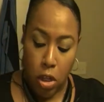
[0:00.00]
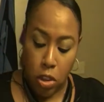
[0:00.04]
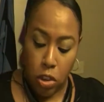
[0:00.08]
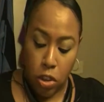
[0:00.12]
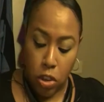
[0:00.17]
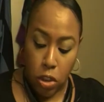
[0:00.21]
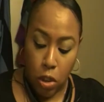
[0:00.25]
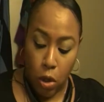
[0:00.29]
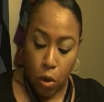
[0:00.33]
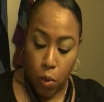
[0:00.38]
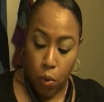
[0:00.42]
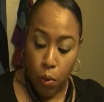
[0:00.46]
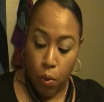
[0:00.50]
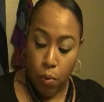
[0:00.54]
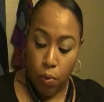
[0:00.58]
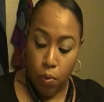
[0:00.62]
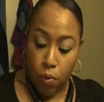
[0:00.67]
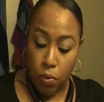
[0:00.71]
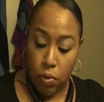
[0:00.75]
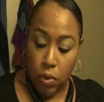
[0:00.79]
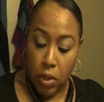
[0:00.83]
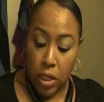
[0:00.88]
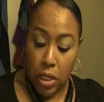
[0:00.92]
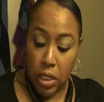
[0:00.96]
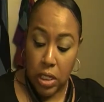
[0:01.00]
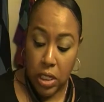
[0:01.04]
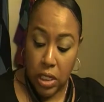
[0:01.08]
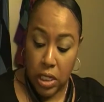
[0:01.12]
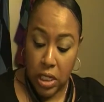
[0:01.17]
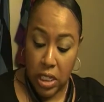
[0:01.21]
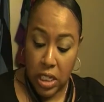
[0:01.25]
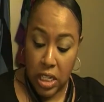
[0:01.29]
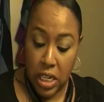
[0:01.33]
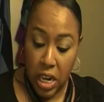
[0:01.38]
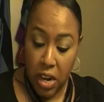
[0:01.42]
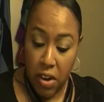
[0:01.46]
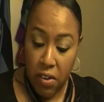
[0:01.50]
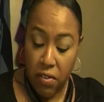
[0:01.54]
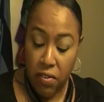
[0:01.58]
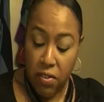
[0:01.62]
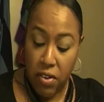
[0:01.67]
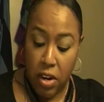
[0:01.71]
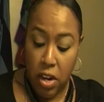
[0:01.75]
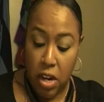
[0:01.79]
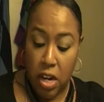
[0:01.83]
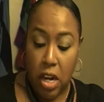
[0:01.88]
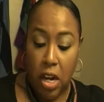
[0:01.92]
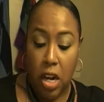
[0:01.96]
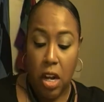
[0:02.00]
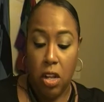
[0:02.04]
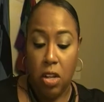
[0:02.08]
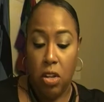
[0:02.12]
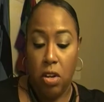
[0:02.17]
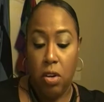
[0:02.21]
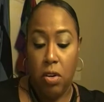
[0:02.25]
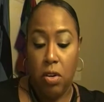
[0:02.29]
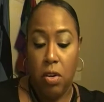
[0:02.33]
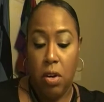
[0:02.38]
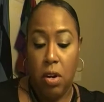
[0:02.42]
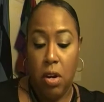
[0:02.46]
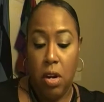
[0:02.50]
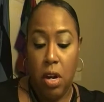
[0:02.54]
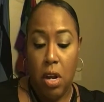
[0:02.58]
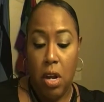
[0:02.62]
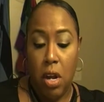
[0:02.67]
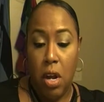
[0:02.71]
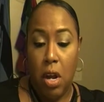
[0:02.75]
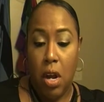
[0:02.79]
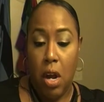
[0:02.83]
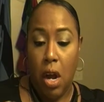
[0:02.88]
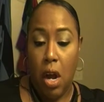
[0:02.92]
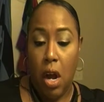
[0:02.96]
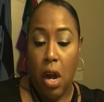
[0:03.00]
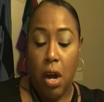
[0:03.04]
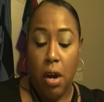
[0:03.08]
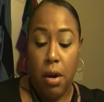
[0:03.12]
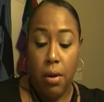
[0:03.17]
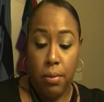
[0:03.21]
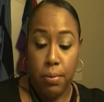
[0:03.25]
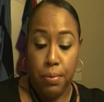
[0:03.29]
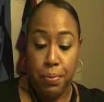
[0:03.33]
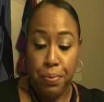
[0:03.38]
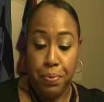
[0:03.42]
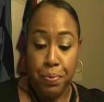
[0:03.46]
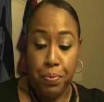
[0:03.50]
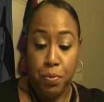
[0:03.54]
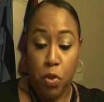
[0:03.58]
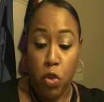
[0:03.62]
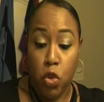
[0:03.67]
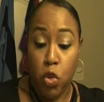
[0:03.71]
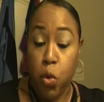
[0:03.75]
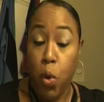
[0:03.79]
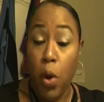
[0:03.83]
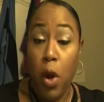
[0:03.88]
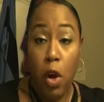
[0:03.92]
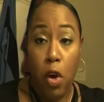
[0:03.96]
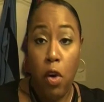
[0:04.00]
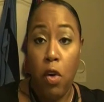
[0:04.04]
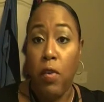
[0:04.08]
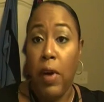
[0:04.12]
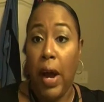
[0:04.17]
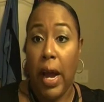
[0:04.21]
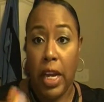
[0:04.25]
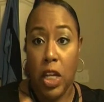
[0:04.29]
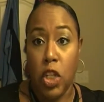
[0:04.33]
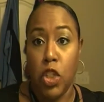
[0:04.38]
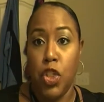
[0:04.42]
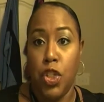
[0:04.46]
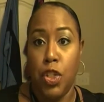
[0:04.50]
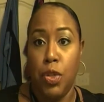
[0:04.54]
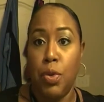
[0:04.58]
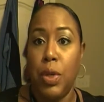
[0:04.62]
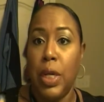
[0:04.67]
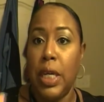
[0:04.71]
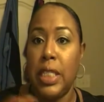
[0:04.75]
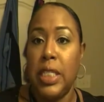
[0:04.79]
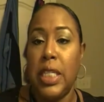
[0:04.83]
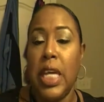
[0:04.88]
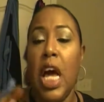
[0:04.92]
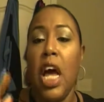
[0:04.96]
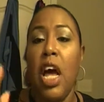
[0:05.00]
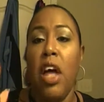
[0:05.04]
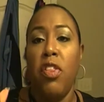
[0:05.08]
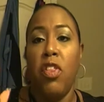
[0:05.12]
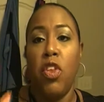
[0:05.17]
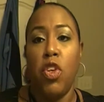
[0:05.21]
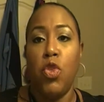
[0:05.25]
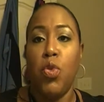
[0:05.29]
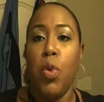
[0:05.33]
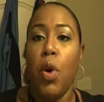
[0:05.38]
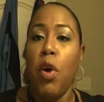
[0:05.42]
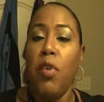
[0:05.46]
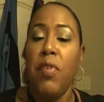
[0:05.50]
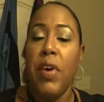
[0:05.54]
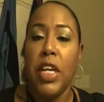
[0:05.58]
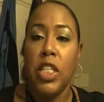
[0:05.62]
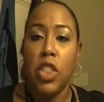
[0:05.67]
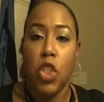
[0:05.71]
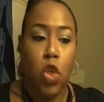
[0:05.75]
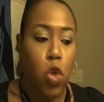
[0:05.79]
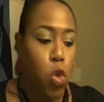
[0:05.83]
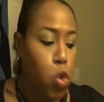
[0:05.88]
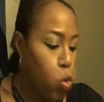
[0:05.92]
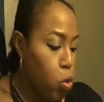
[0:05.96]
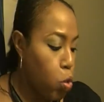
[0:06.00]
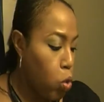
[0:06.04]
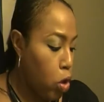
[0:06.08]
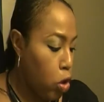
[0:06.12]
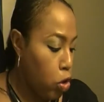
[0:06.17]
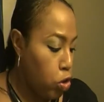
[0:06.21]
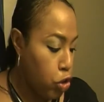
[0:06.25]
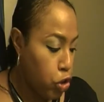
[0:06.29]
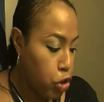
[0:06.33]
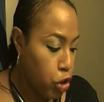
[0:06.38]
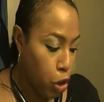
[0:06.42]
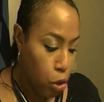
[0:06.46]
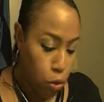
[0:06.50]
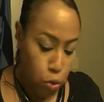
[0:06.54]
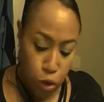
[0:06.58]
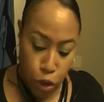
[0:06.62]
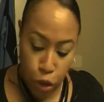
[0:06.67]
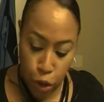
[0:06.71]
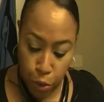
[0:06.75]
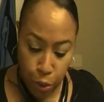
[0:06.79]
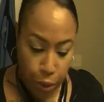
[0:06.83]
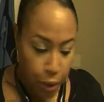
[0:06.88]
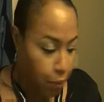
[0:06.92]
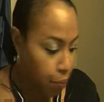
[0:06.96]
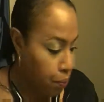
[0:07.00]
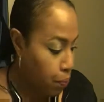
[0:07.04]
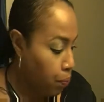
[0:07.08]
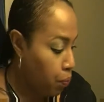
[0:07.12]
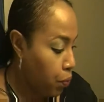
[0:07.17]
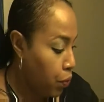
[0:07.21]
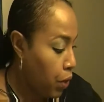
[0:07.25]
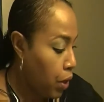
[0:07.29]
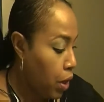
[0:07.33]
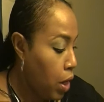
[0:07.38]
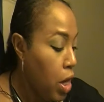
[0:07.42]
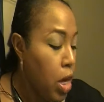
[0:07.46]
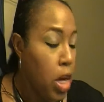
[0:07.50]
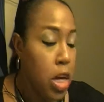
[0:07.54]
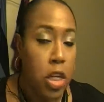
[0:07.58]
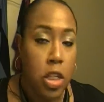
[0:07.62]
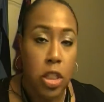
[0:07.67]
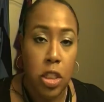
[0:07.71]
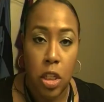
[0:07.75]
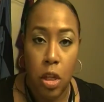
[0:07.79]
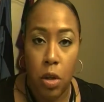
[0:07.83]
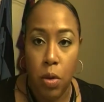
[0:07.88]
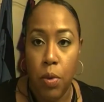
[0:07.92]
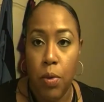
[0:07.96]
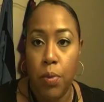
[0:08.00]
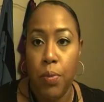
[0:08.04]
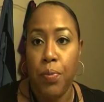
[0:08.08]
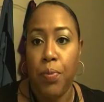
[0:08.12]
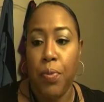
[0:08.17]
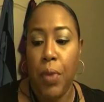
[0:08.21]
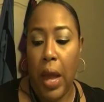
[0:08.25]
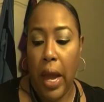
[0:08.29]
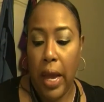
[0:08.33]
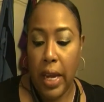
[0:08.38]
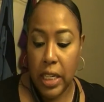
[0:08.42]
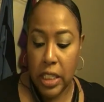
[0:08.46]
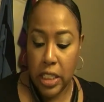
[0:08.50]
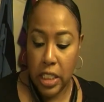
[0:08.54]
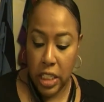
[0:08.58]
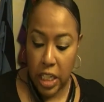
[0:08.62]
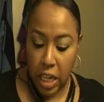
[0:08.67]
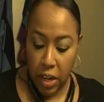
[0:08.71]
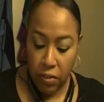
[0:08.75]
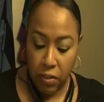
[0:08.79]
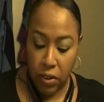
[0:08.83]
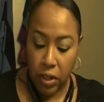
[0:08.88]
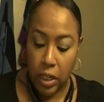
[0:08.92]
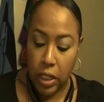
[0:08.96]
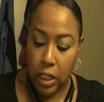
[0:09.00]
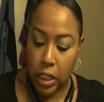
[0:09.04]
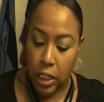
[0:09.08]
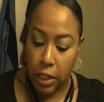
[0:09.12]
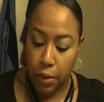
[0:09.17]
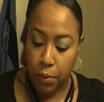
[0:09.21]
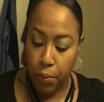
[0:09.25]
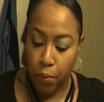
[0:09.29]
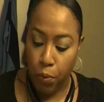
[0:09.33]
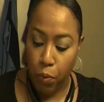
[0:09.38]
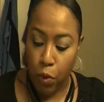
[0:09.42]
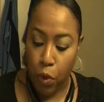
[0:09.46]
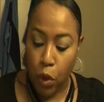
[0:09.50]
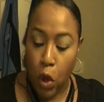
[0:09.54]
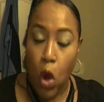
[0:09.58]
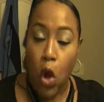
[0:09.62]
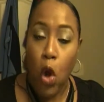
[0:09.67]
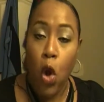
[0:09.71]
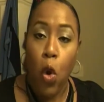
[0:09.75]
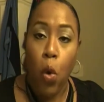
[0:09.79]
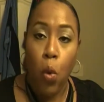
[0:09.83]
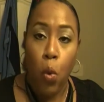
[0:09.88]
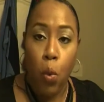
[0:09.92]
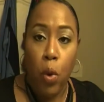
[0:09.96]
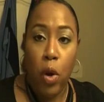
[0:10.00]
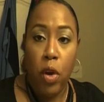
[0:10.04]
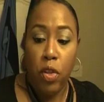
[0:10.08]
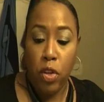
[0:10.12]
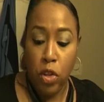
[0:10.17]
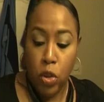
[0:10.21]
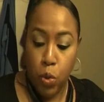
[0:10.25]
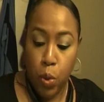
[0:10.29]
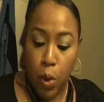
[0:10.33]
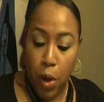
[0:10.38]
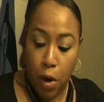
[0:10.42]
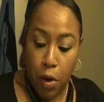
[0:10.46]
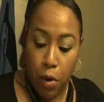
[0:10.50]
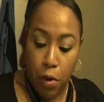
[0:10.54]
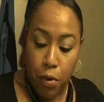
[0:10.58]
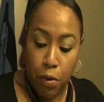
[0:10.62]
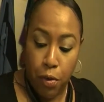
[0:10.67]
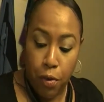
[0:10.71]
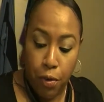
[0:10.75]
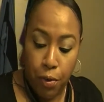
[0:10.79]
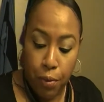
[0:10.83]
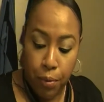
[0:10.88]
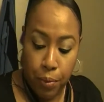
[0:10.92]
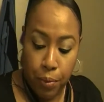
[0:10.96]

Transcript: So the definite color 12 I can do, because the 12 has a cool undertone to it. So I can definitely wear the 12,